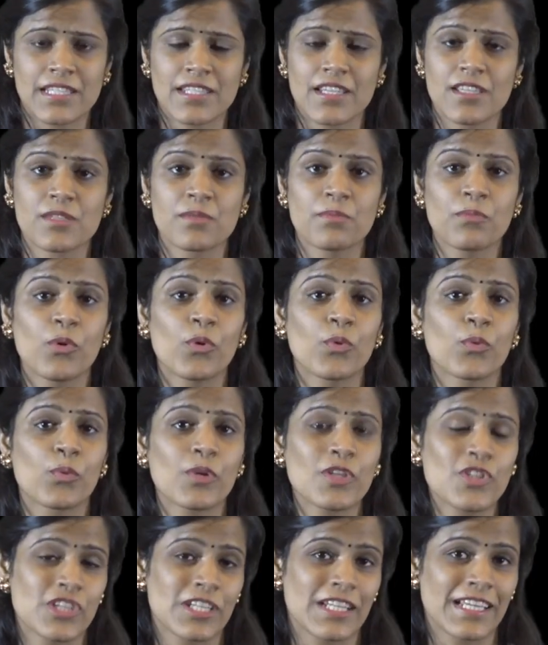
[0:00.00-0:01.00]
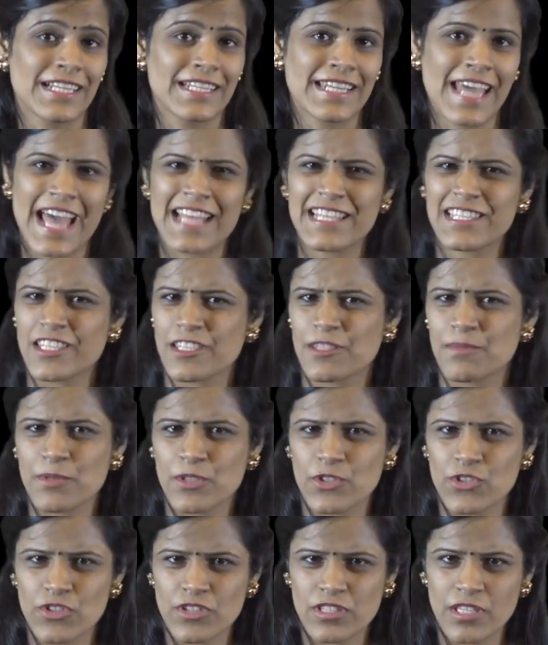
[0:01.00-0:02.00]
makes us more vigilant and
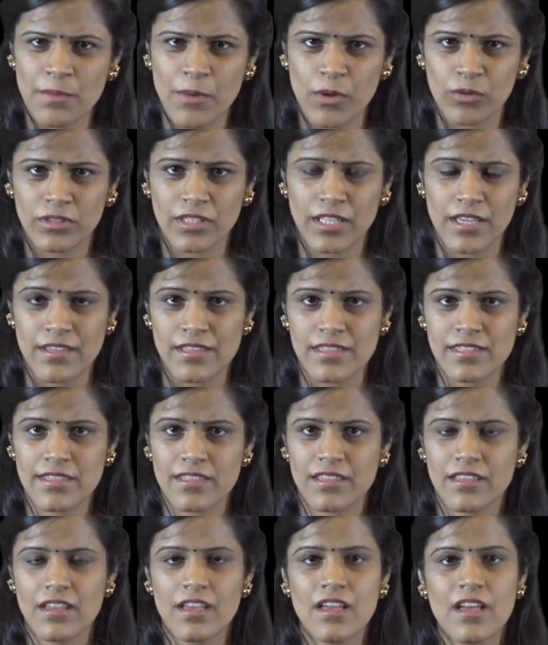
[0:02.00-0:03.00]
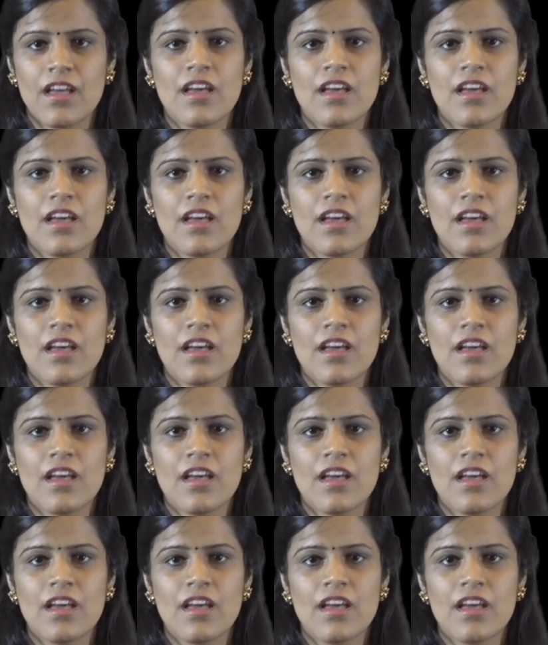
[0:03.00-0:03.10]
suspicious about things.